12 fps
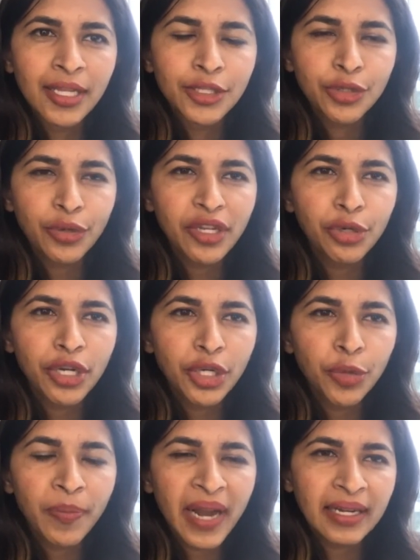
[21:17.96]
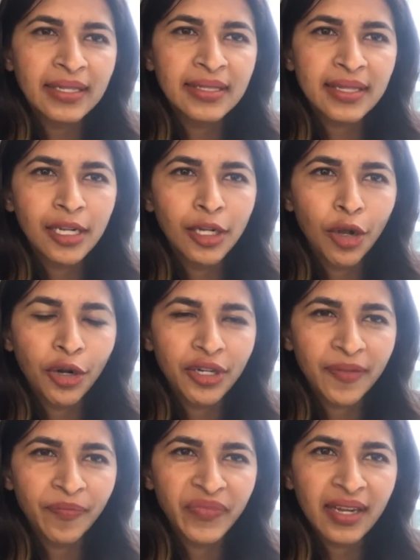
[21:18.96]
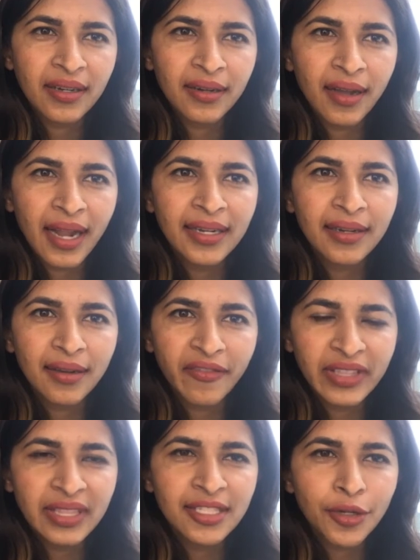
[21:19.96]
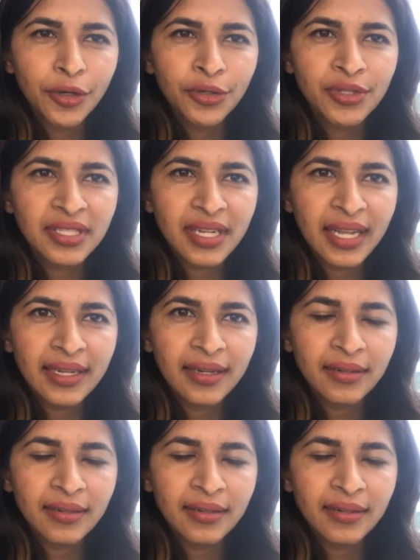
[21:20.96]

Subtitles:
So you need to practice a lot. And with this course, like